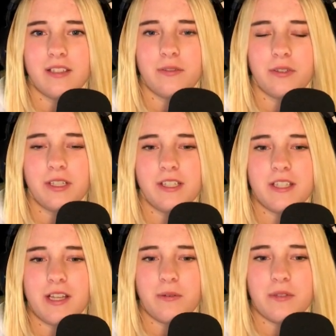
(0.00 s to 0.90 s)
funny
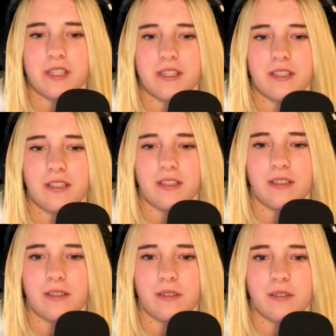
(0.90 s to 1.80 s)
sounds in
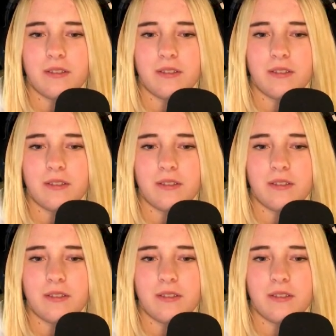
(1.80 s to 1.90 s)
a